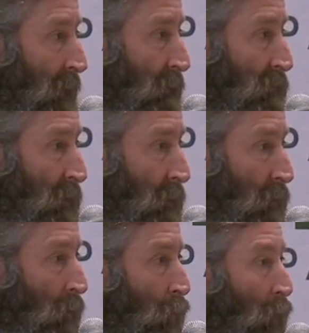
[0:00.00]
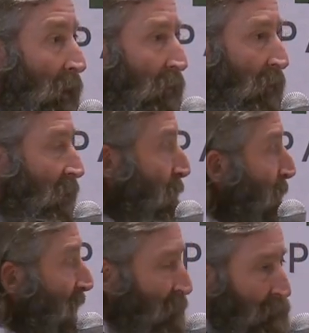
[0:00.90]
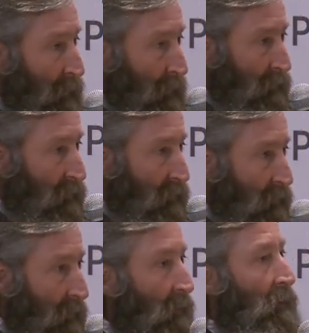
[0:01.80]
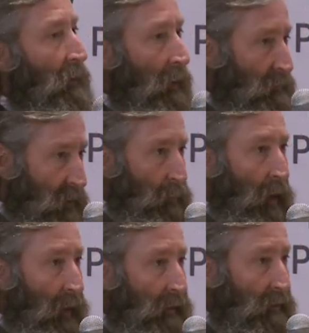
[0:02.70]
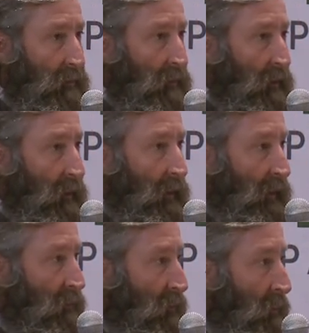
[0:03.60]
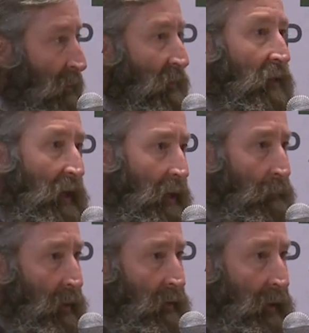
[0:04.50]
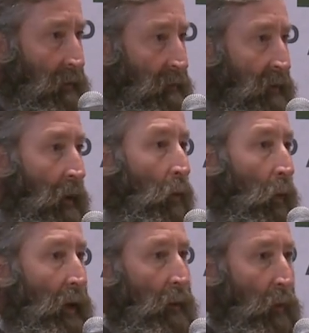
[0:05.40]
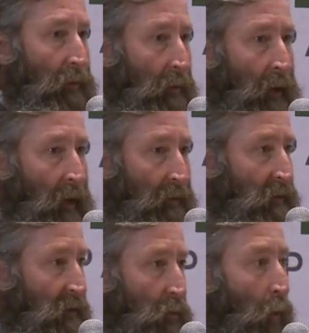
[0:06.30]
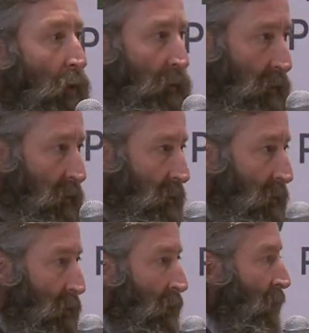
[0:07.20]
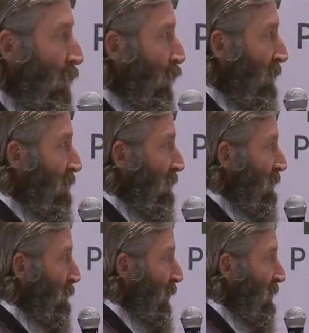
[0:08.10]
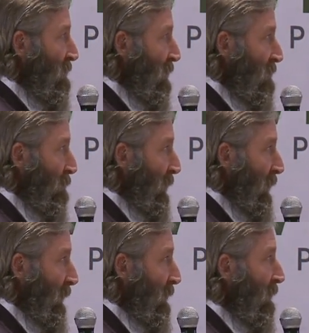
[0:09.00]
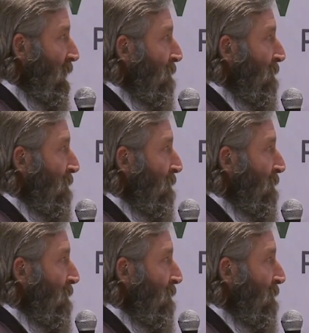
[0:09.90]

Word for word: And so, with the benefits comes the price. And so you have to think about that and you've got to weigh whether or not this is worth it to you when you're in the process of buying.